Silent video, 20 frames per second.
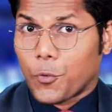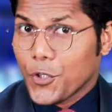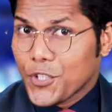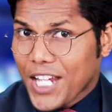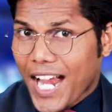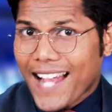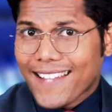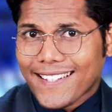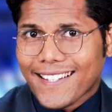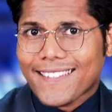
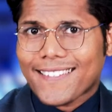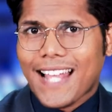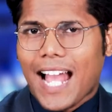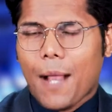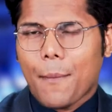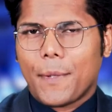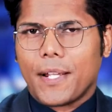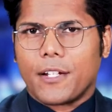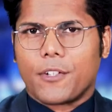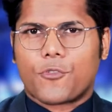which has
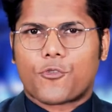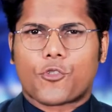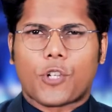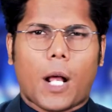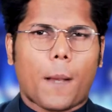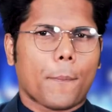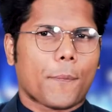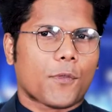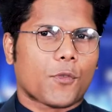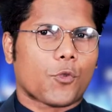examined
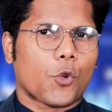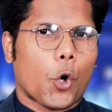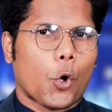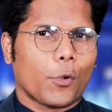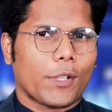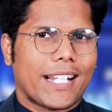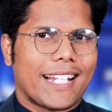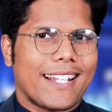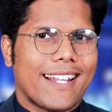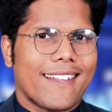Trump's
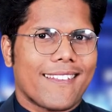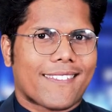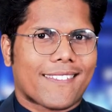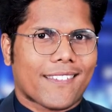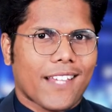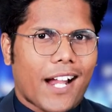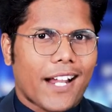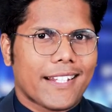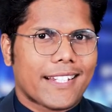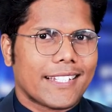role in
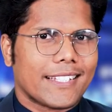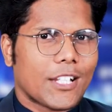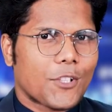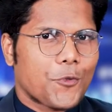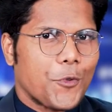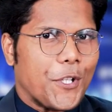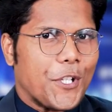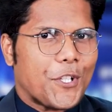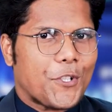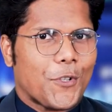inciting the
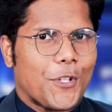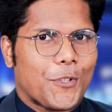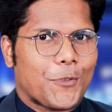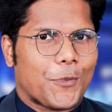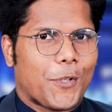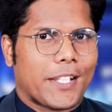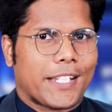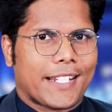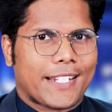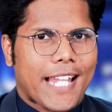
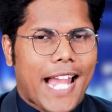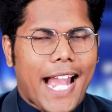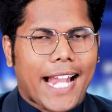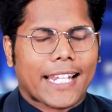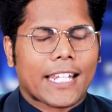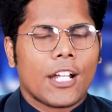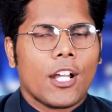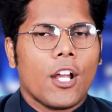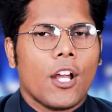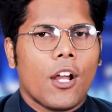2021
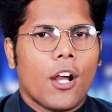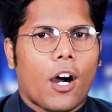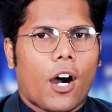attack